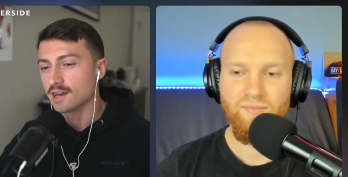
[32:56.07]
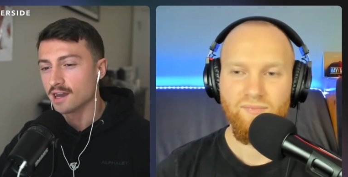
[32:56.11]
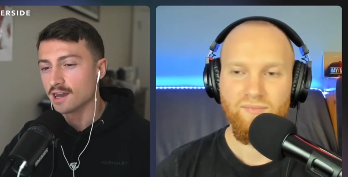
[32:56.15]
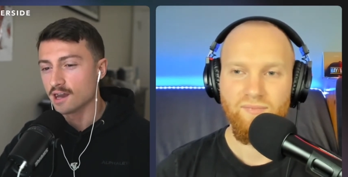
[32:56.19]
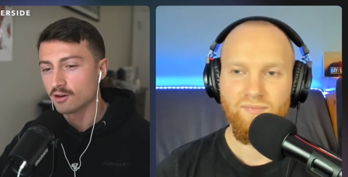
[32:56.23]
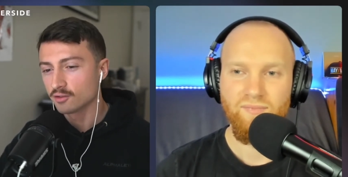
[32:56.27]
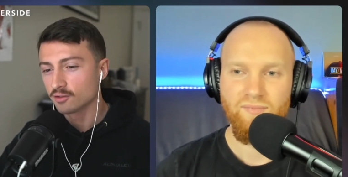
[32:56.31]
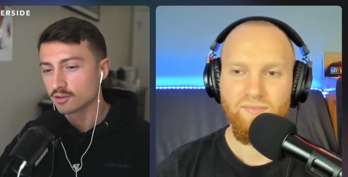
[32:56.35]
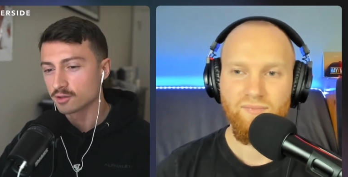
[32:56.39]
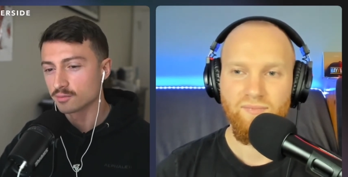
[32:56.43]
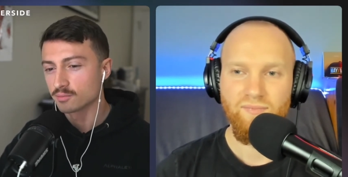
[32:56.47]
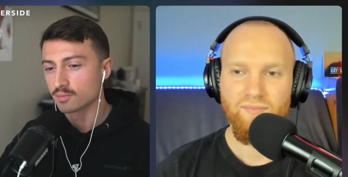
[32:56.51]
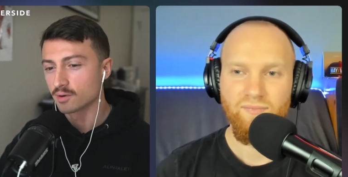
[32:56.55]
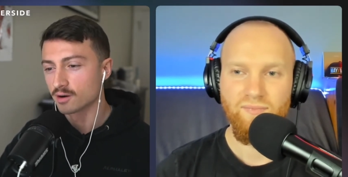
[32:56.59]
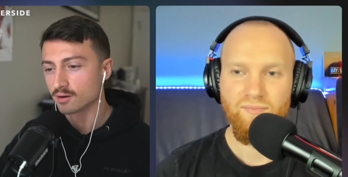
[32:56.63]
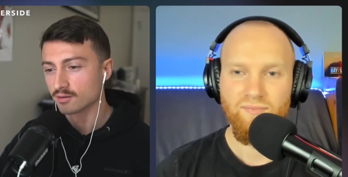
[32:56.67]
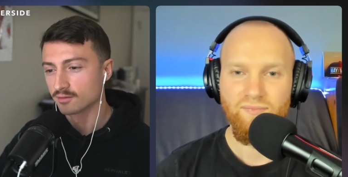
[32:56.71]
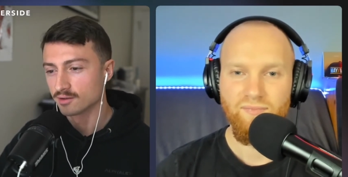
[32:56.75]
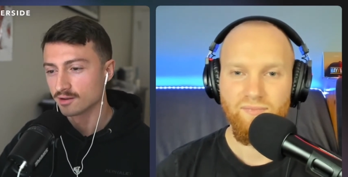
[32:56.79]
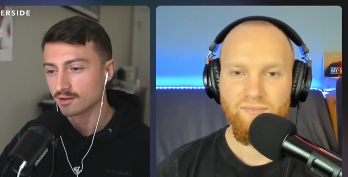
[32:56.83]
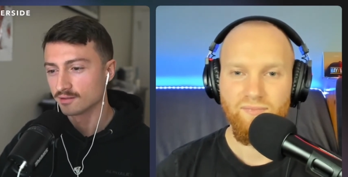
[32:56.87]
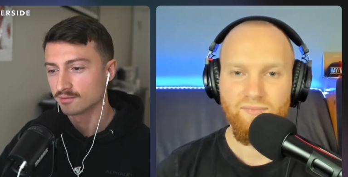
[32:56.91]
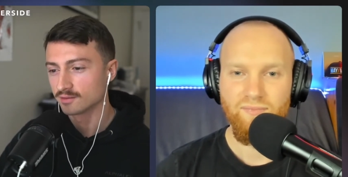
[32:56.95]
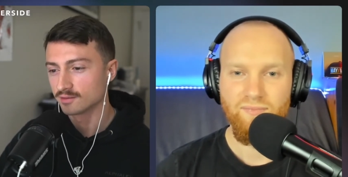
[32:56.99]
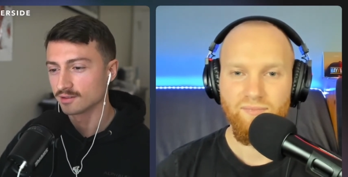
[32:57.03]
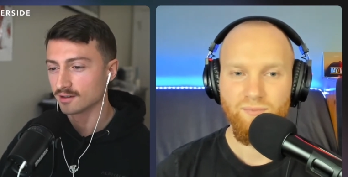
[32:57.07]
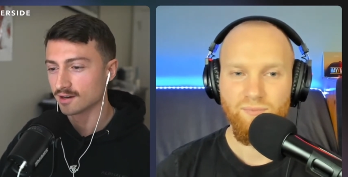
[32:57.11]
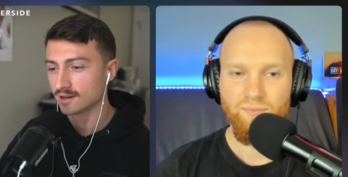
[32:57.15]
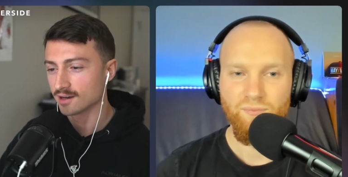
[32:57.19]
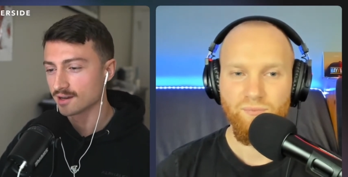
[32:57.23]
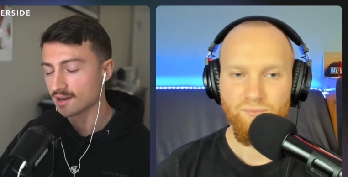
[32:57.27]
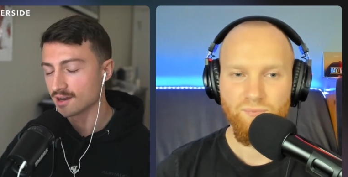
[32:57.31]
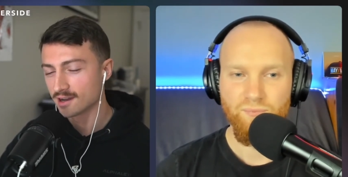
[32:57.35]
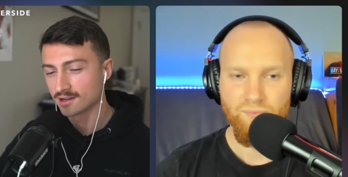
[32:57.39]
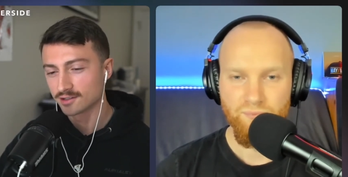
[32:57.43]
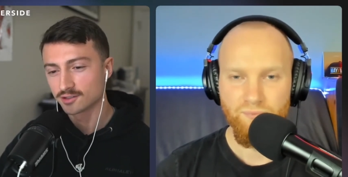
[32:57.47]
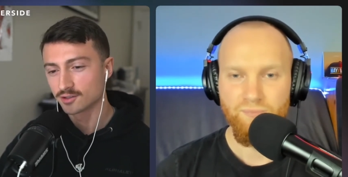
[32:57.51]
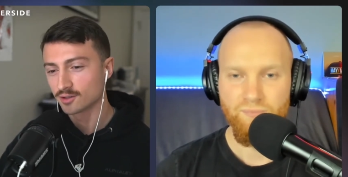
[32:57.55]
Speaker 1: healthy part, right?
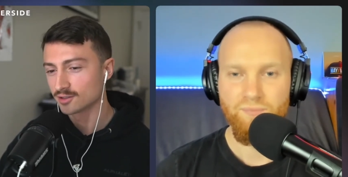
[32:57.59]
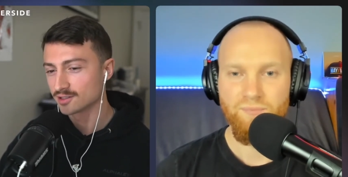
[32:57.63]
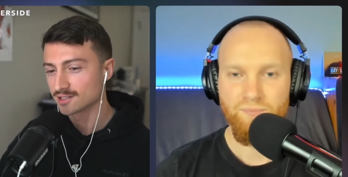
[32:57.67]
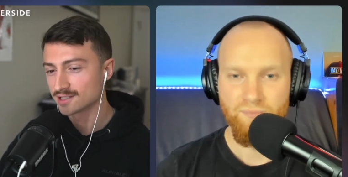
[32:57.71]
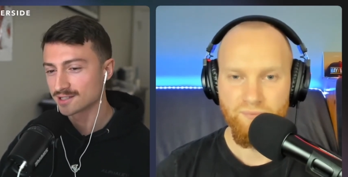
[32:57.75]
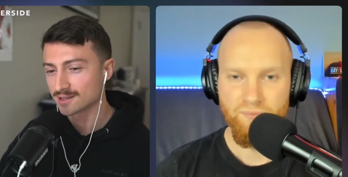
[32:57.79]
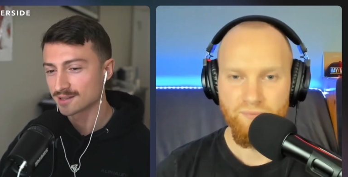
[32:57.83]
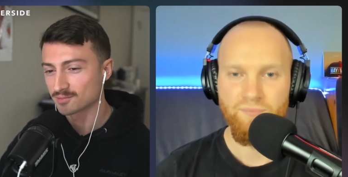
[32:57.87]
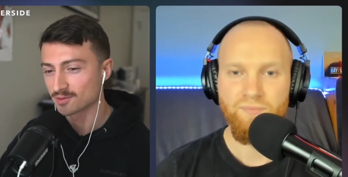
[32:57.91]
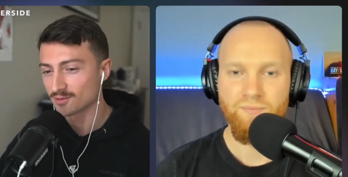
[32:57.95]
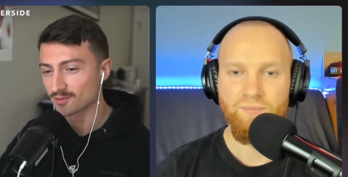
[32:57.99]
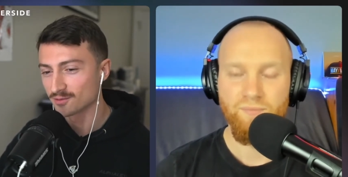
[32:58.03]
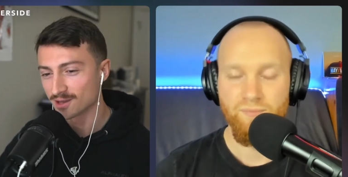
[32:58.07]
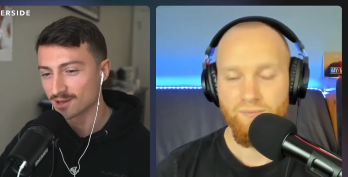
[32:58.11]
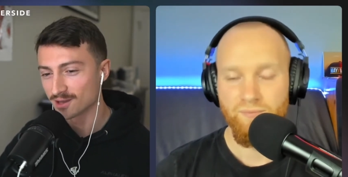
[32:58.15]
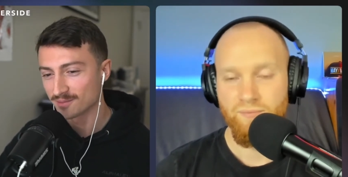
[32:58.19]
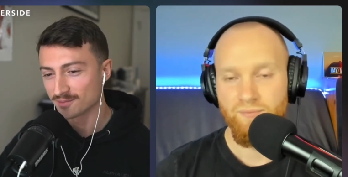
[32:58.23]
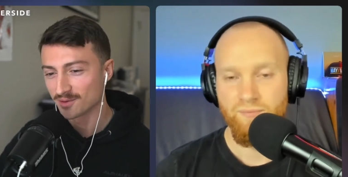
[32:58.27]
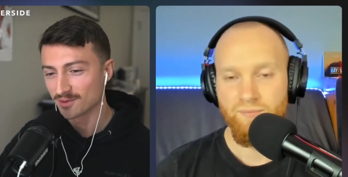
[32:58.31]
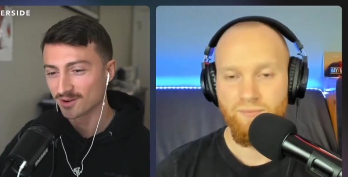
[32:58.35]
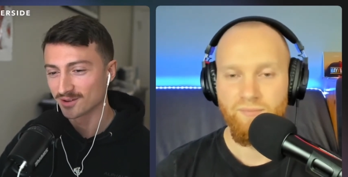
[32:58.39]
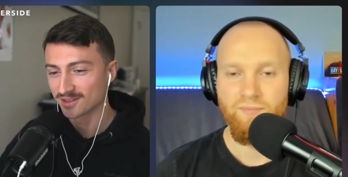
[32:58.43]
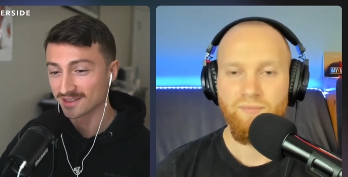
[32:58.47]
I totally skipped over that part.